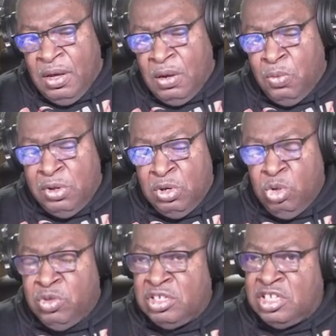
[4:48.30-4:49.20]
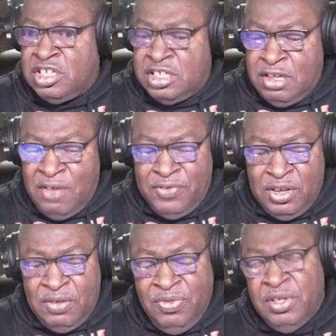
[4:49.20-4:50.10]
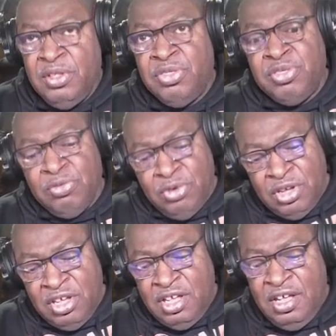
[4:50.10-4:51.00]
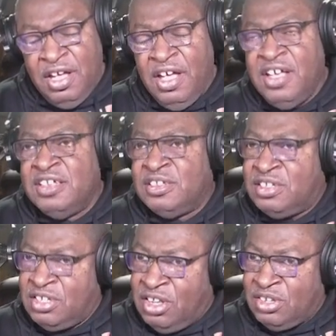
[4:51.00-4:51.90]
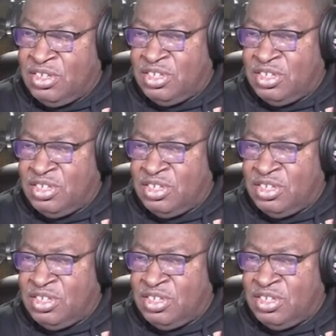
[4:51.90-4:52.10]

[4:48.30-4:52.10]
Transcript: where you do the 7, 3, 6,